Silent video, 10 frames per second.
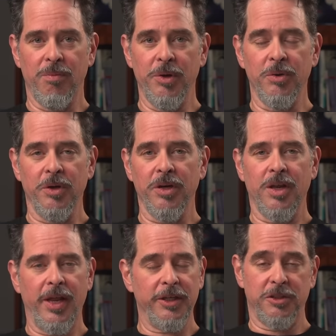real good
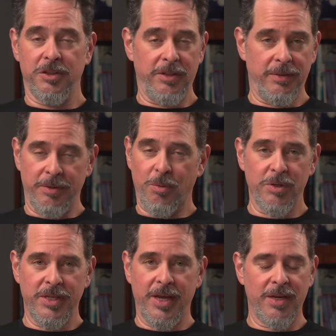collection, and of
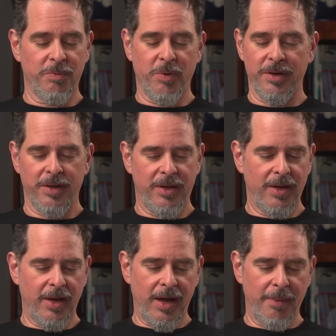course he has one.
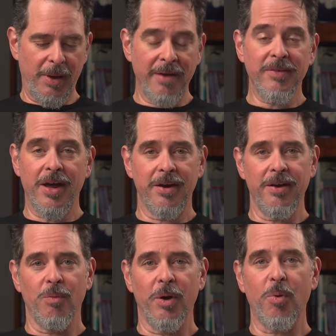I've got it
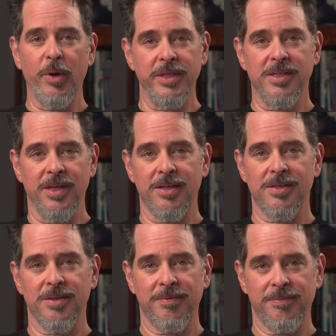at 1.6.